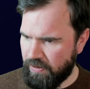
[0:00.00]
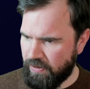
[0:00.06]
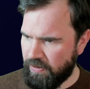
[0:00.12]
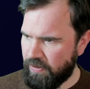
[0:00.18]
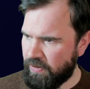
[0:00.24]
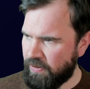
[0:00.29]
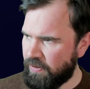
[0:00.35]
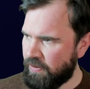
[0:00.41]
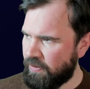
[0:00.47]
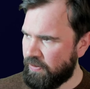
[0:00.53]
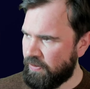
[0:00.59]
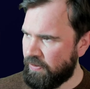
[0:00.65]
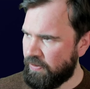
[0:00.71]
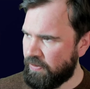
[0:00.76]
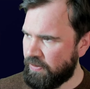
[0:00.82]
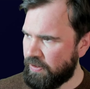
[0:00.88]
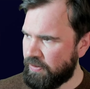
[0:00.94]

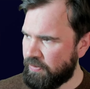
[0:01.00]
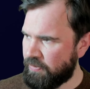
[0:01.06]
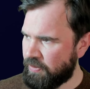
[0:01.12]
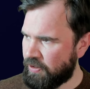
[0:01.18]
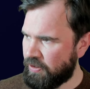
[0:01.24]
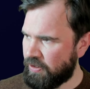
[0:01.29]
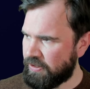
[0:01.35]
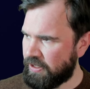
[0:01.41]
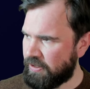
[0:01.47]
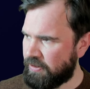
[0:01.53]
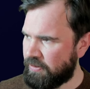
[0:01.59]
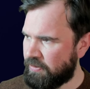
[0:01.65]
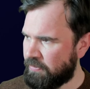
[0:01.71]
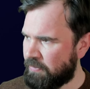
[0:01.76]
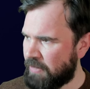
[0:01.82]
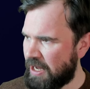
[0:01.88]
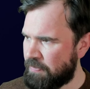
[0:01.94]
we called it
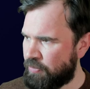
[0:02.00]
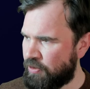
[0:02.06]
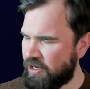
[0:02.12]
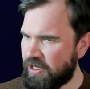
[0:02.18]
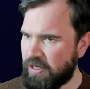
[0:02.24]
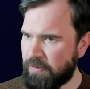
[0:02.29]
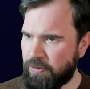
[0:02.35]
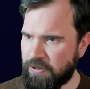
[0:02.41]
my printable